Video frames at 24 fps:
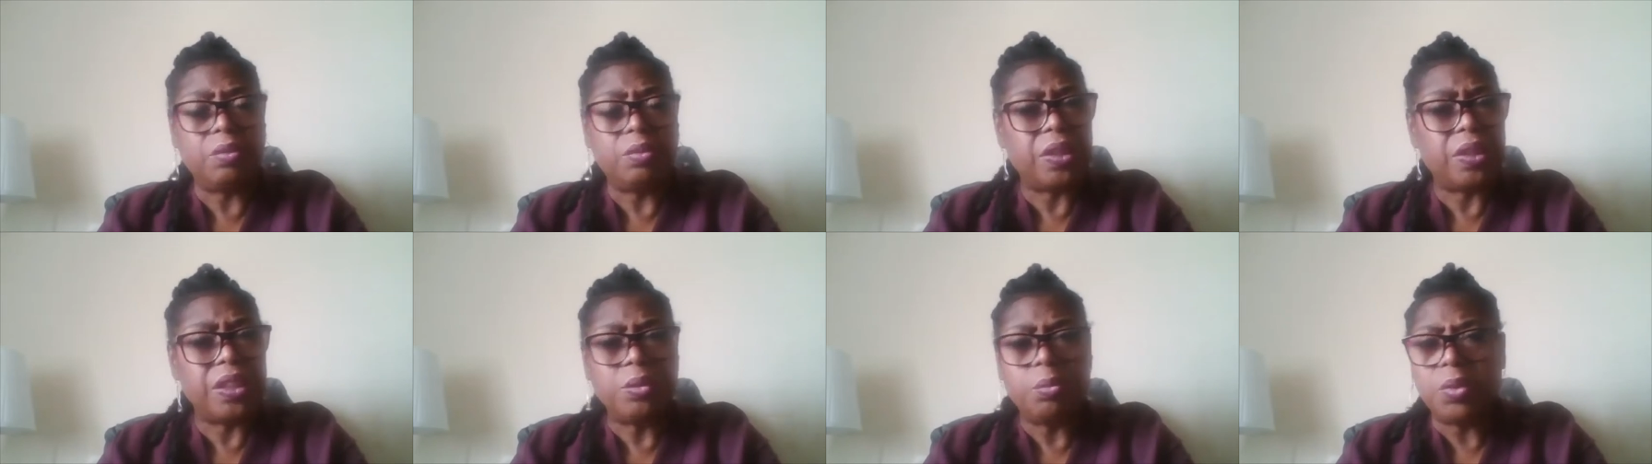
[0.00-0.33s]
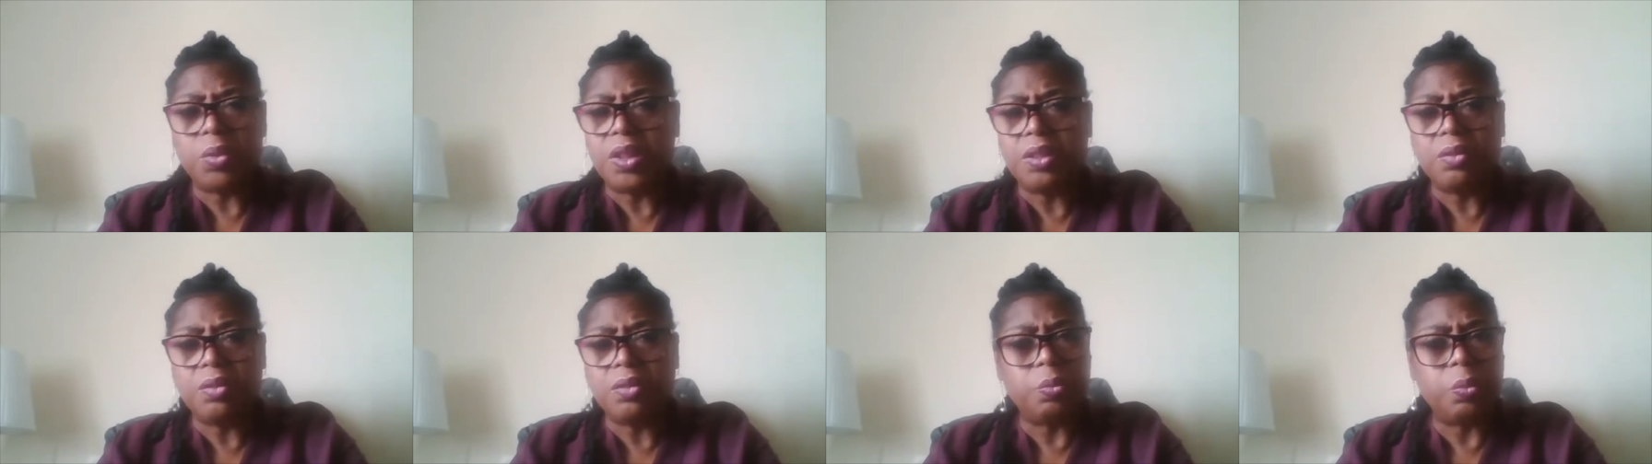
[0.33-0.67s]
not
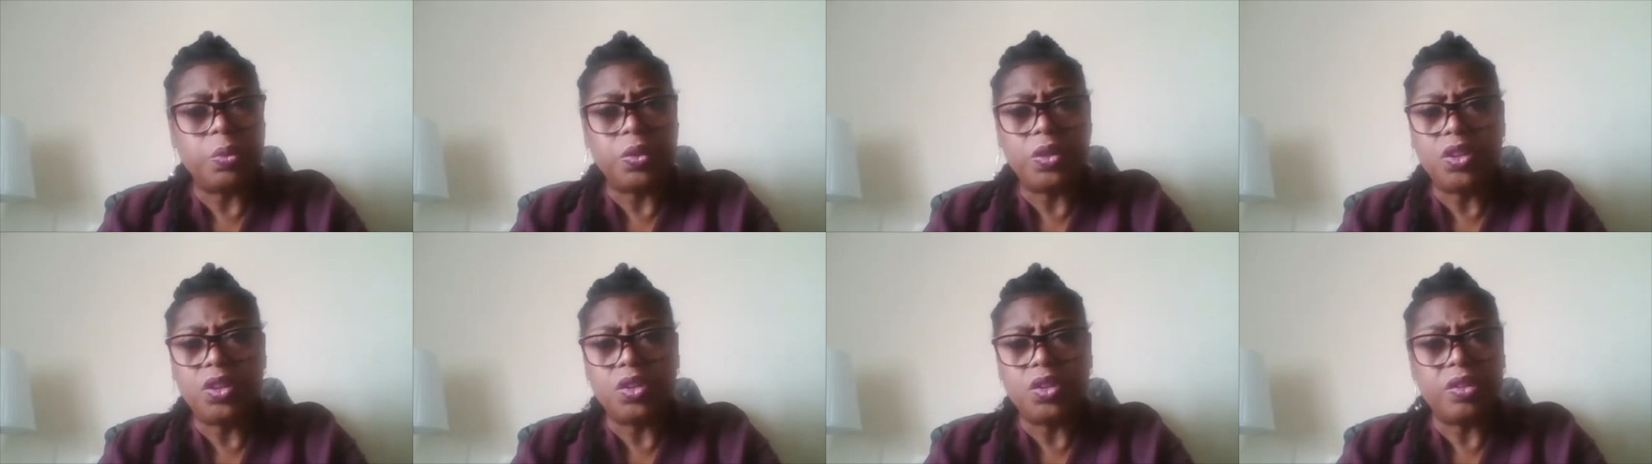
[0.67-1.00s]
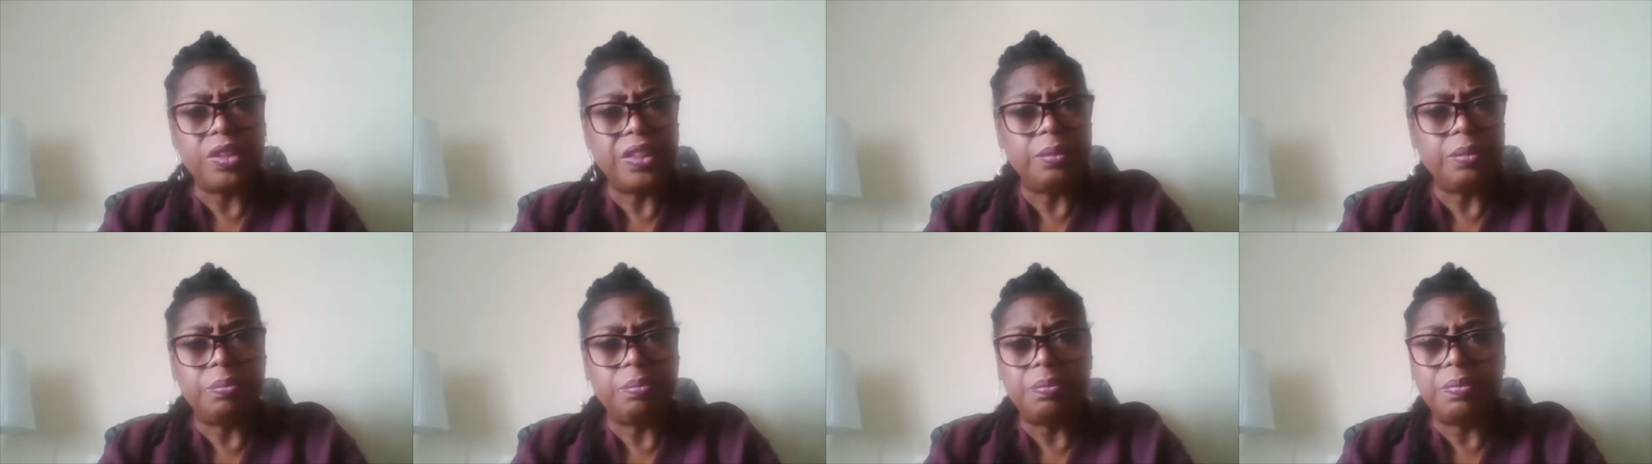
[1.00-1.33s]
want to wouldn't join
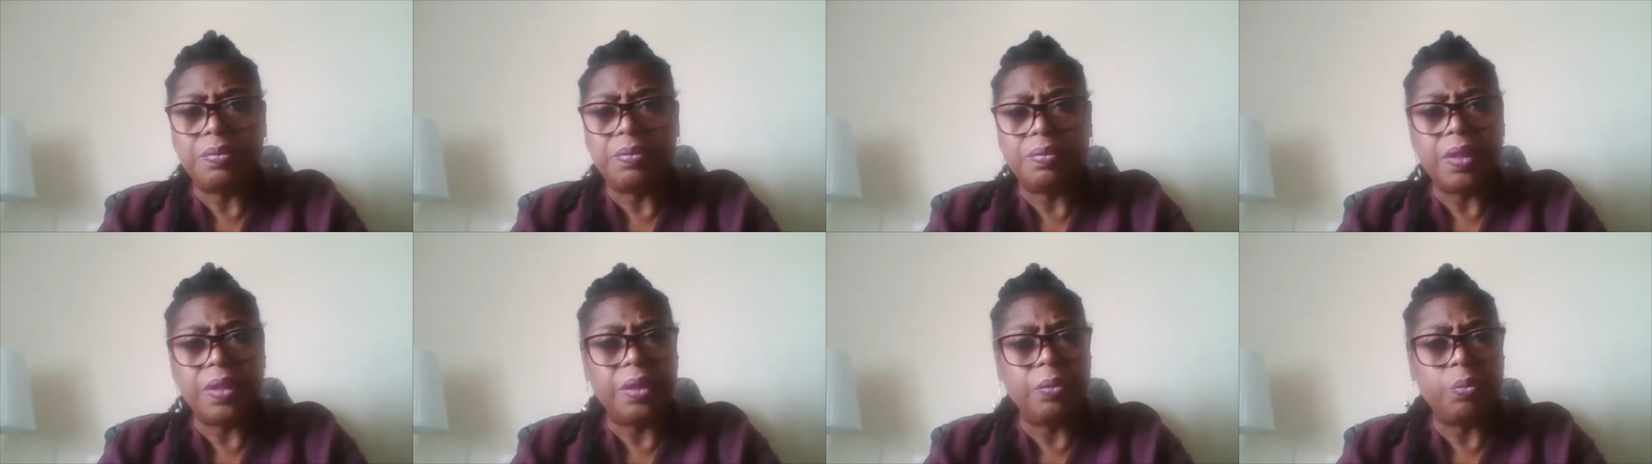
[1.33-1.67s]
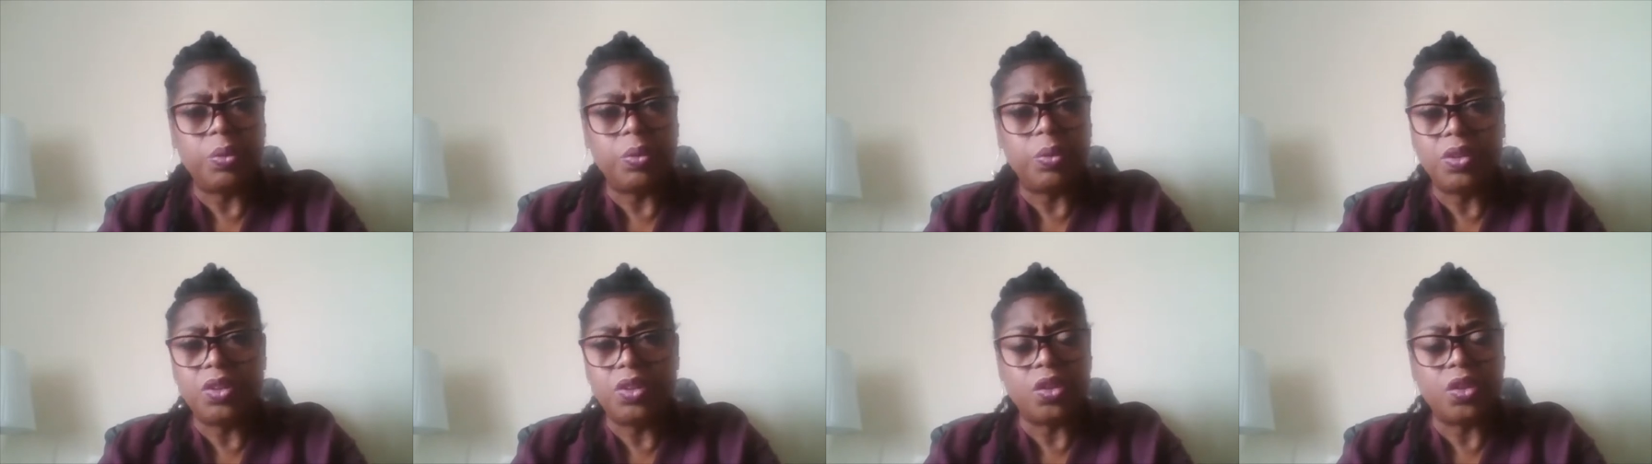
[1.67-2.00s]
them that
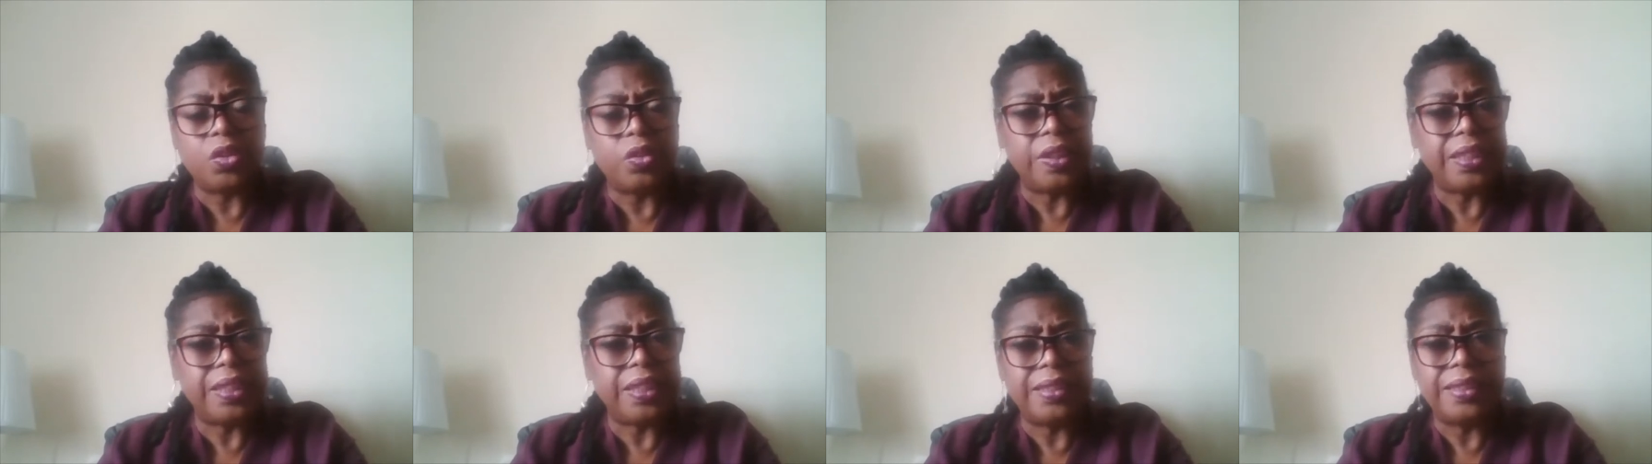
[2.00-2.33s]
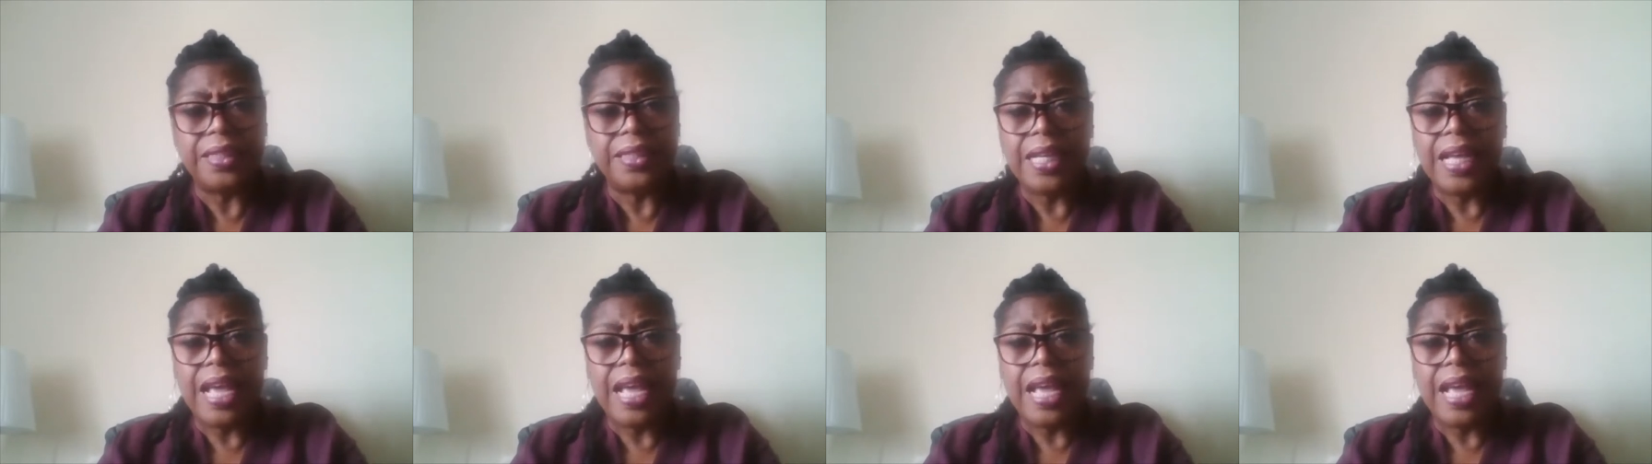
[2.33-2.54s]
wouldn't join